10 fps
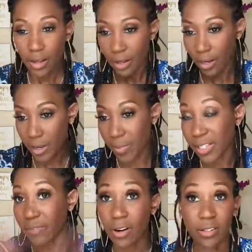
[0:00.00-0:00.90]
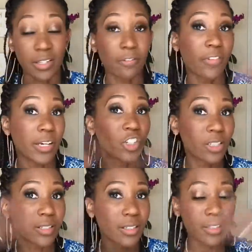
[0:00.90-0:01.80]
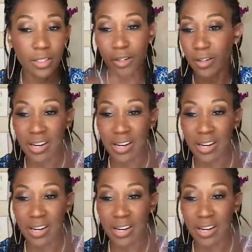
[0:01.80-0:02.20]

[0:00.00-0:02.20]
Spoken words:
as far as a finish is concerned,